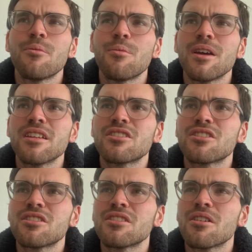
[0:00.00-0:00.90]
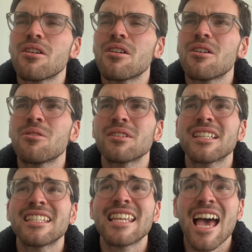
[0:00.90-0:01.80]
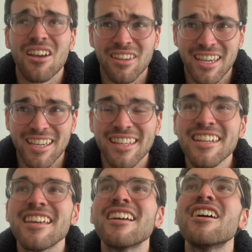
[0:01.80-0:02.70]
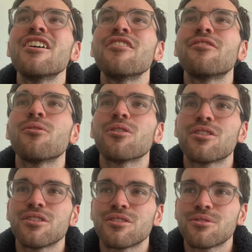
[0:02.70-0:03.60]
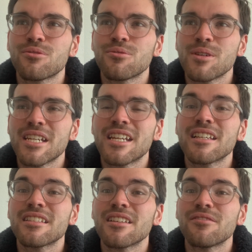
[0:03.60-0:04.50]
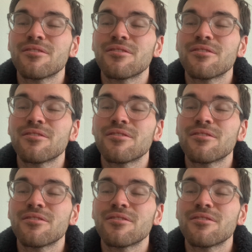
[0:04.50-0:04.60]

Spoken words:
which is Italian for the sweetness